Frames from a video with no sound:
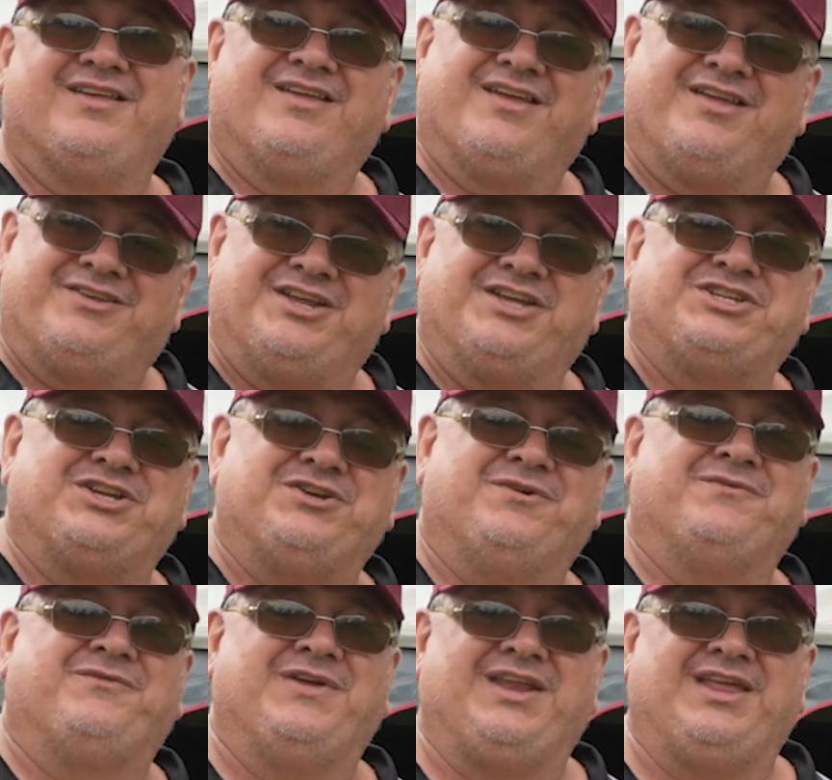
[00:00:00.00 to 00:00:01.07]

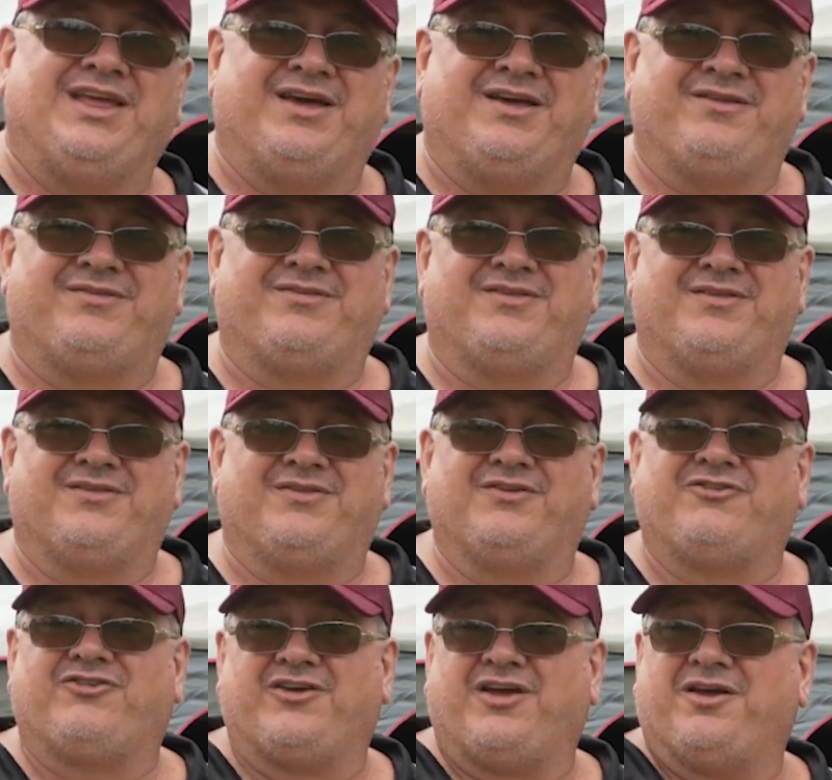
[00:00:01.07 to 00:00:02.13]
additional videos to
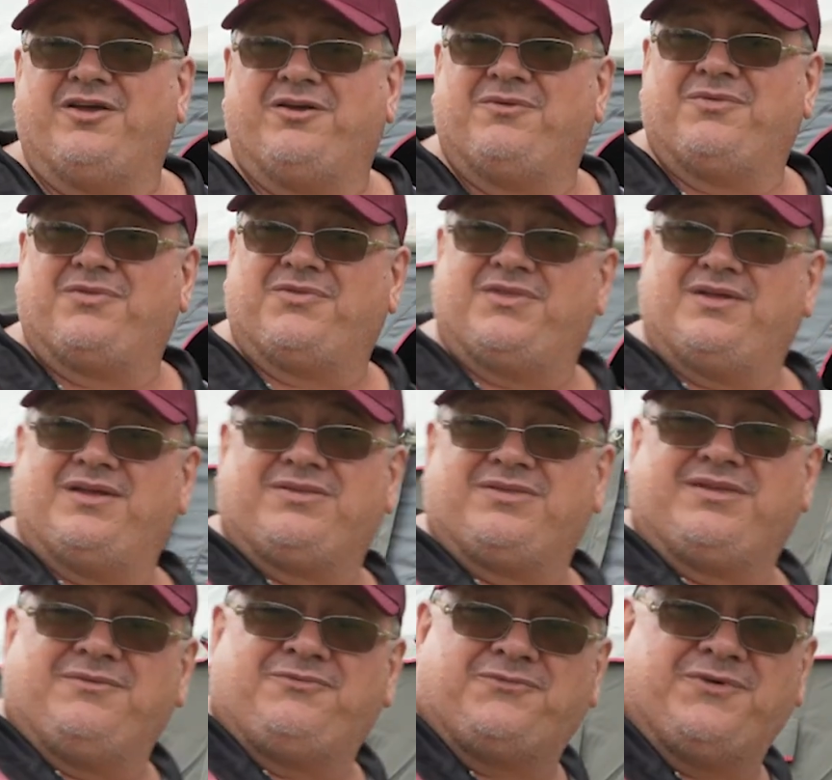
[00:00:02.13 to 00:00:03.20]
show the
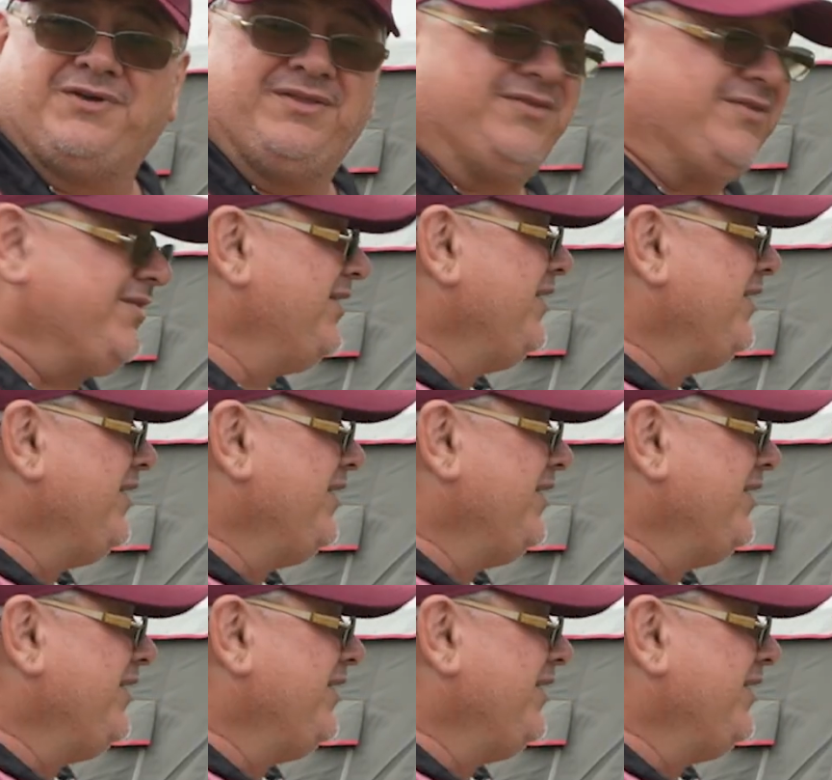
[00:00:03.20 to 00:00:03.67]
different